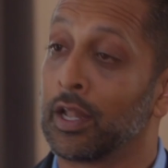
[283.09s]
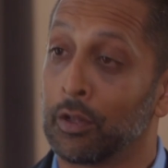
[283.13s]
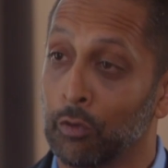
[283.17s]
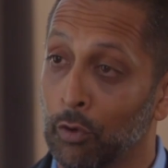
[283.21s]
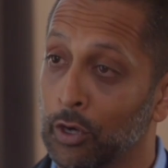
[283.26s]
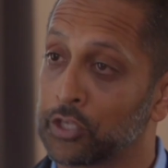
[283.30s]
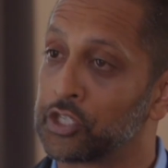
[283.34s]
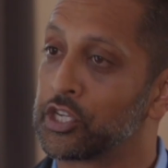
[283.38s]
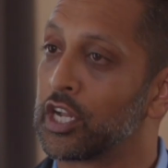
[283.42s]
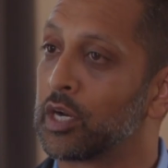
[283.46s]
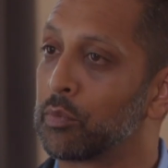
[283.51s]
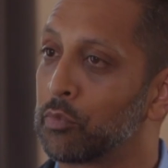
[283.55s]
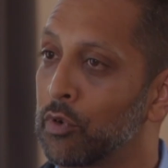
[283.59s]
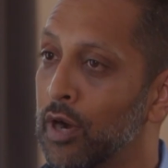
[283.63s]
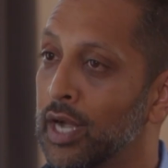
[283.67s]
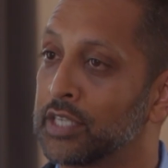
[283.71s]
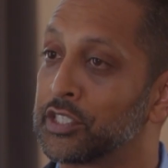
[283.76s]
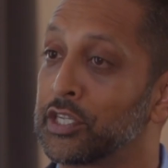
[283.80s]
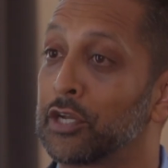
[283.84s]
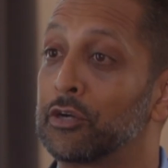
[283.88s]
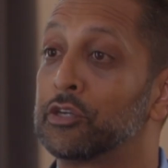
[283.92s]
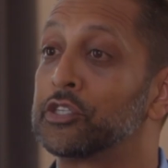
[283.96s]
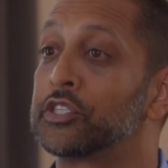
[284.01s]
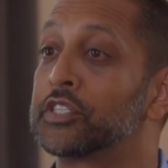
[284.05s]
large
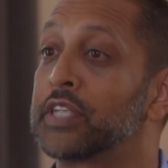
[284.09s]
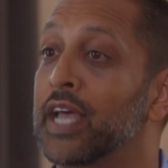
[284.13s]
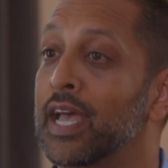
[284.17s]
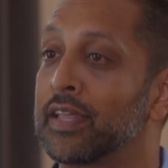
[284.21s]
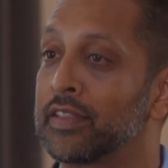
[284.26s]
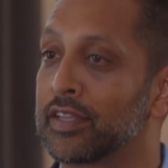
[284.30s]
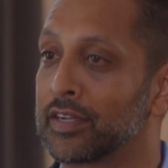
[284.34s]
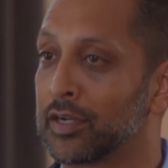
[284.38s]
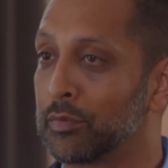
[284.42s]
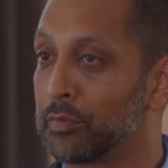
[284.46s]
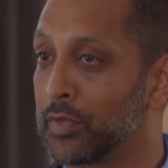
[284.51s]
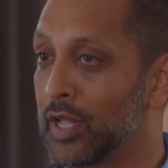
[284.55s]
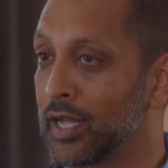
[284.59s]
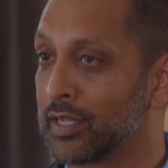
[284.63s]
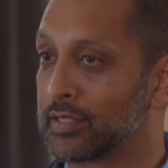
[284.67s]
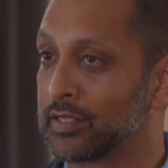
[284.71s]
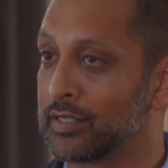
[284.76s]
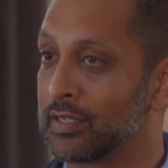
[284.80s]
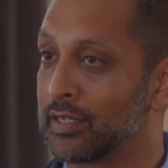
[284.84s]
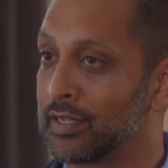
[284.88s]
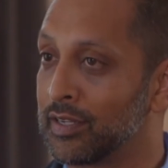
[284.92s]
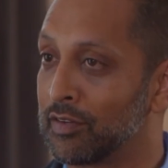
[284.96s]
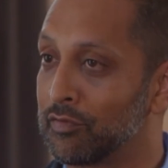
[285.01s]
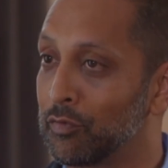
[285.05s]
enterprise understand the
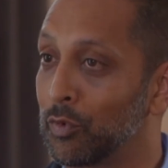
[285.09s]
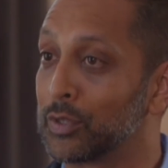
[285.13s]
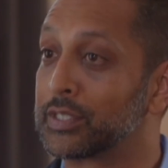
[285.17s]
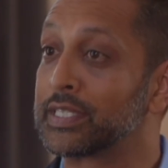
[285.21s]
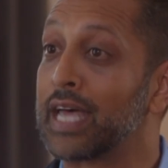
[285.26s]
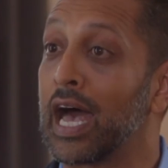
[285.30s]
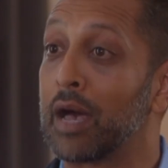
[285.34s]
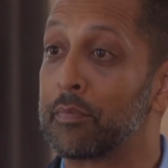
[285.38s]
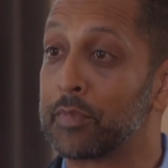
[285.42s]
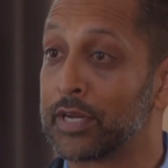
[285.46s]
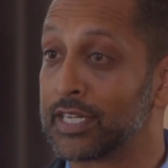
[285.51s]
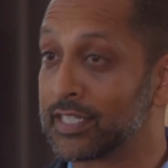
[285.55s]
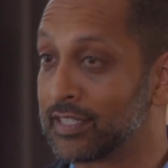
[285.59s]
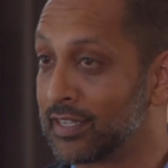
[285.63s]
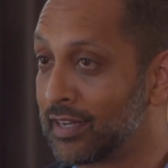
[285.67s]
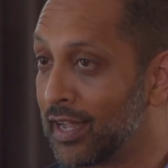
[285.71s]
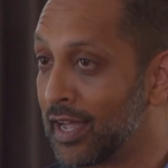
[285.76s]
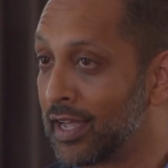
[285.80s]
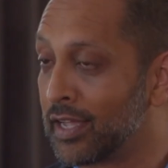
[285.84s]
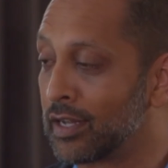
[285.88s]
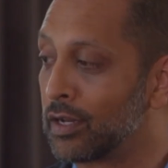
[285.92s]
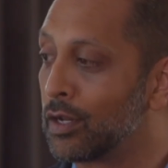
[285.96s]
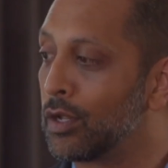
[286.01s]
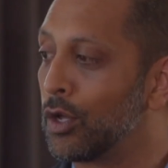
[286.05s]
complexity of what's happening
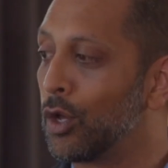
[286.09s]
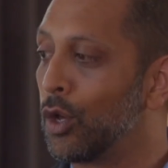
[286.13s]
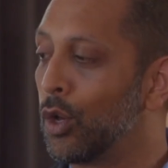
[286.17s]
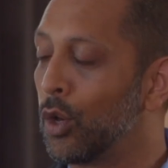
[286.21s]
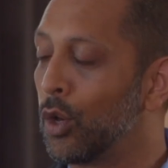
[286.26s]
today and